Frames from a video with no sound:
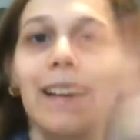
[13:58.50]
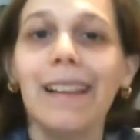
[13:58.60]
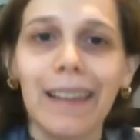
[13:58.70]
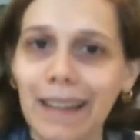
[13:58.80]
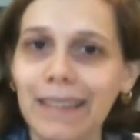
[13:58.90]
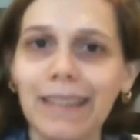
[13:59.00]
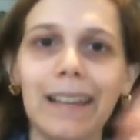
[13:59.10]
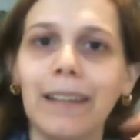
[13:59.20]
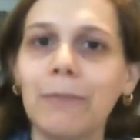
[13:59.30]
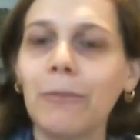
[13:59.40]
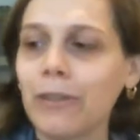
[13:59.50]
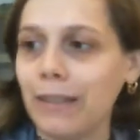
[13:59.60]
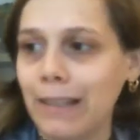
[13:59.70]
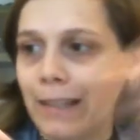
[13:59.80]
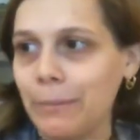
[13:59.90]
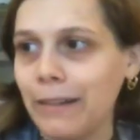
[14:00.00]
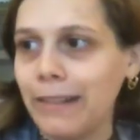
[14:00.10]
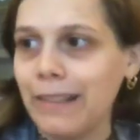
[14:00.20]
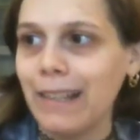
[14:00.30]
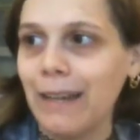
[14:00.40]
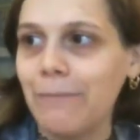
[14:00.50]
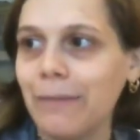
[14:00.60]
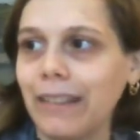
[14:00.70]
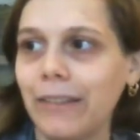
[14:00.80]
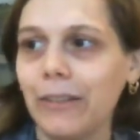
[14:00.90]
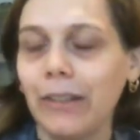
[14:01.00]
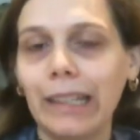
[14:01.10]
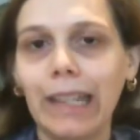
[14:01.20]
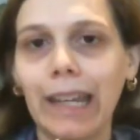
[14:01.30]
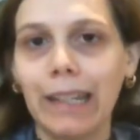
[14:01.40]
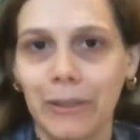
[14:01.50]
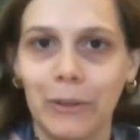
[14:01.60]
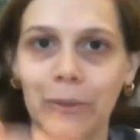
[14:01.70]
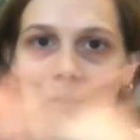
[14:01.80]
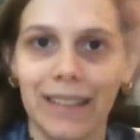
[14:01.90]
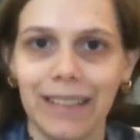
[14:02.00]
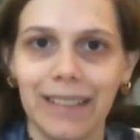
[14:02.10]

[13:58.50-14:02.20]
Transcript: Like I said, like most of these experiences happen like during the day, so I wasn't like